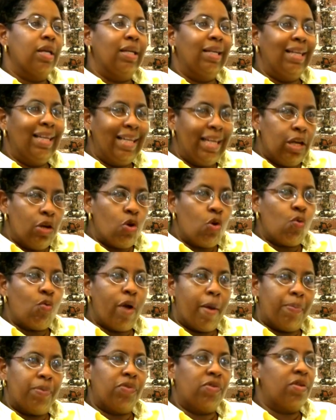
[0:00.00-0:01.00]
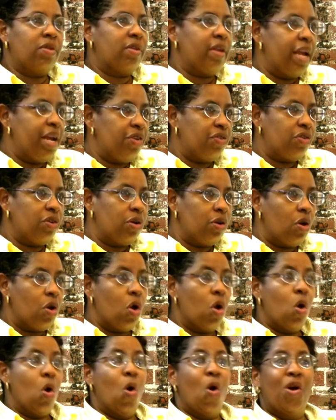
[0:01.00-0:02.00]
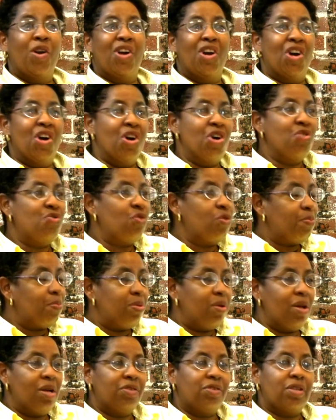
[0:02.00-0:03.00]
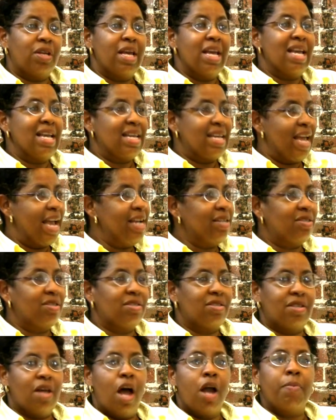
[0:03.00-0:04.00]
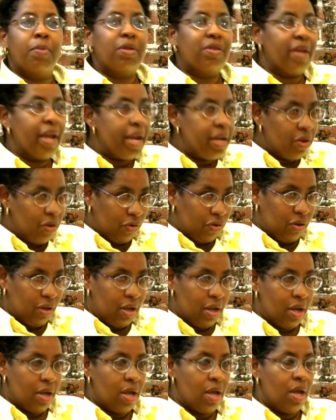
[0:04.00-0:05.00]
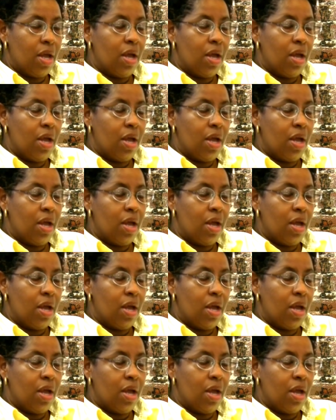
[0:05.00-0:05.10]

legal representation on 100+ cases simultaneously.